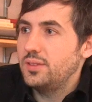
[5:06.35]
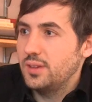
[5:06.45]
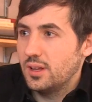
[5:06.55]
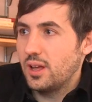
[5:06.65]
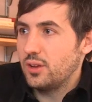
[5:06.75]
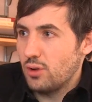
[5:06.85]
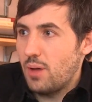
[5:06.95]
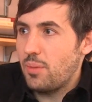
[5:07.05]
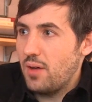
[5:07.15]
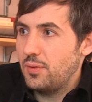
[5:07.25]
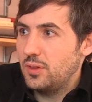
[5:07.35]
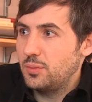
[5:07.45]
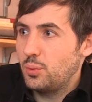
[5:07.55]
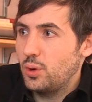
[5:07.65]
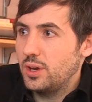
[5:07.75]
seeing a lot of drop off at this
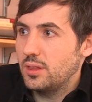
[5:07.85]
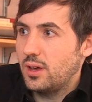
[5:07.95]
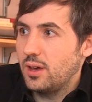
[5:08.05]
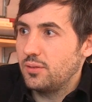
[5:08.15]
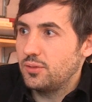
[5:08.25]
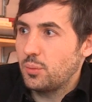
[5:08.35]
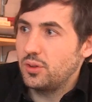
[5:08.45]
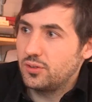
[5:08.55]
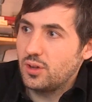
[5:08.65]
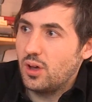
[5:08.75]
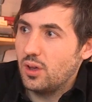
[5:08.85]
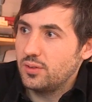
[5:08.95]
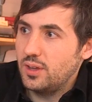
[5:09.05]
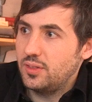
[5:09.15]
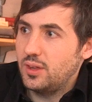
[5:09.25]
point? Like someone installs
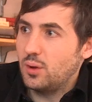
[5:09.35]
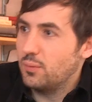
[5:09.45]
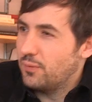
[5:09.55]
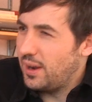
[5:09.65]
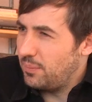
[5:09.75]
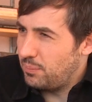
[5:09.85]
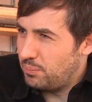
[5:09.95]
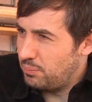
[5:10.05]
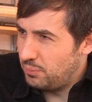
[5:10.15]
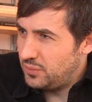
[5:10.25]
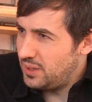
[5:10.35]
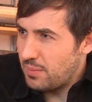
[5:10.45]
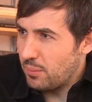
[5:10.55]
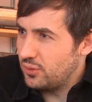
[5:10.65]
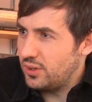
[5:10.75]
it, they don't invite team members